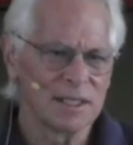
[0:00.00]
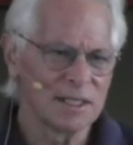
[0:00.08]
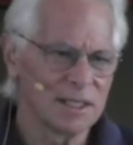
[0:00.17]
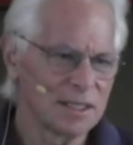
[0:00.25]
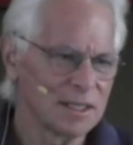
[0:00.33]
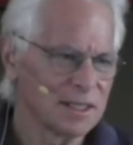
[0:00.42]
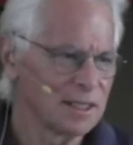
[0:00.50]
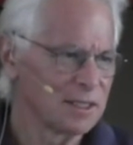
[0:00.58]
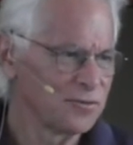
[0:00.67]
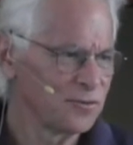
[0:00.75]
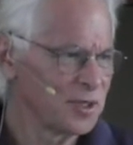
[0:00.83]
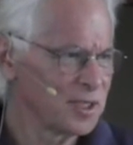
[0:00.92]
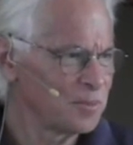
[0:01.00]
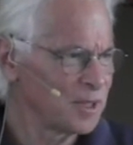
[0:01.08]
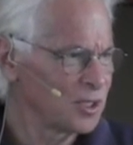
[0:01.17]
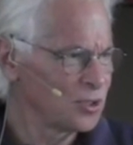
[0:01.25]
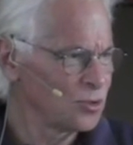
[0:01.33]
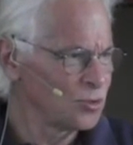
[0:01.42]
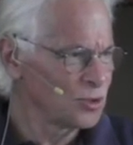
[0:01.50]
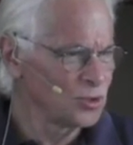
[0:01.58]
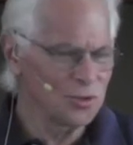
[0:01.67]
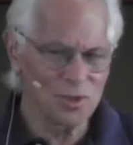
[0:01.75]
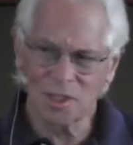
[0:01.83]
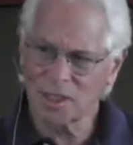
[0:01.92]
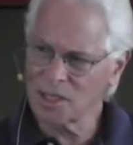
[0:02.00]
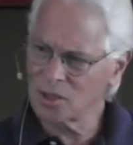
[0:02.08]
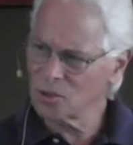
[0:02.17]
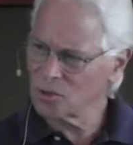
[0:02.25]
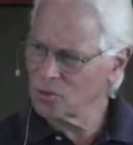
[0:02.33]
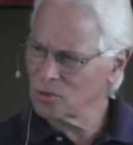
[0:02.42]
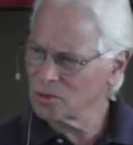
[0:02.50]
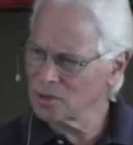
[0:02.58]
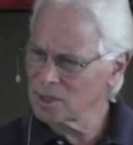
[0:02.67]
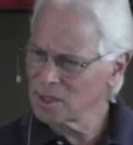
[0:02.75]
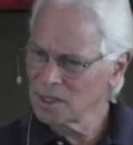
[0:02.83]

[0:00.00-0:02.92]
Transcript: for anybody who is new today or old,